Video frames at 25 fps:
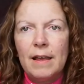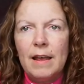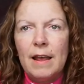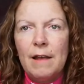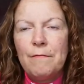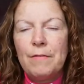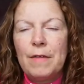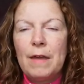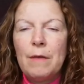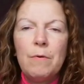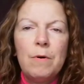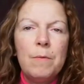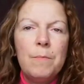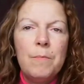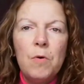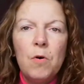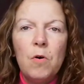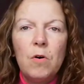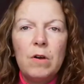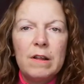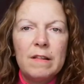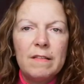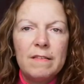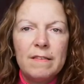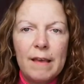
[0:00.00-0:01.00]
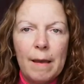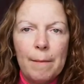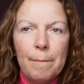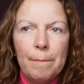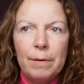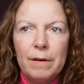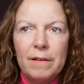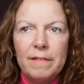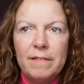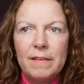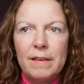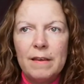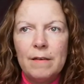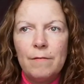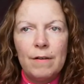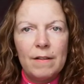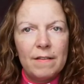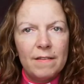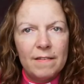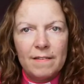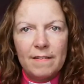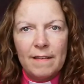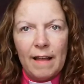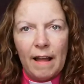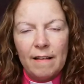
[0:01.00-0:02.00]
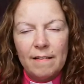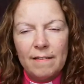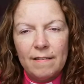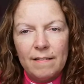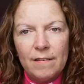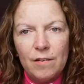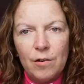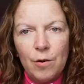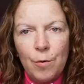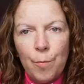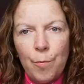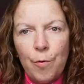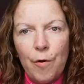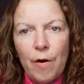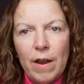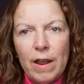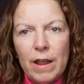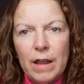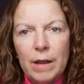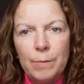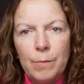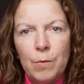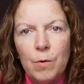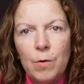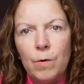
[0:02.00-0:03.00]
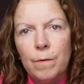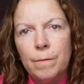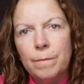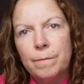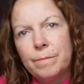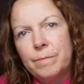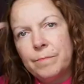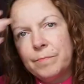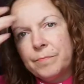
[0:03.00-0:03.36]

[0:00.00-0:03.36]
if they were more contemplative and sat still praying more.